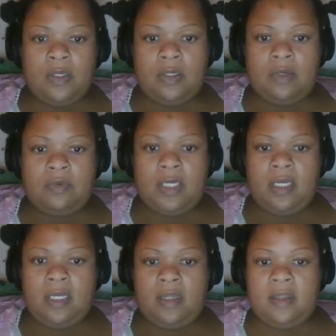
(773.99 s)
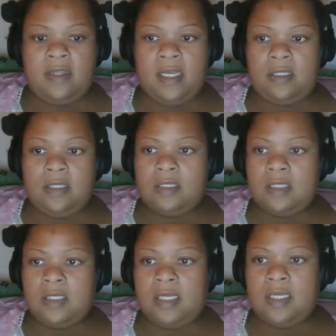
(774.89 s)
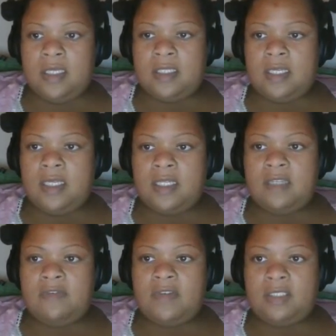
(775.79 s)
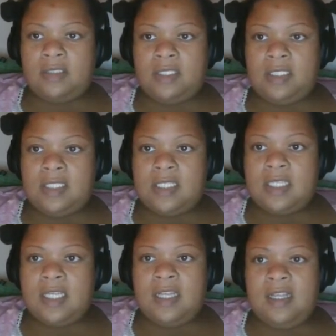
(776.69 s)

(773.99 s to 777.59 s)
All right, and that looks like it's the end of our list.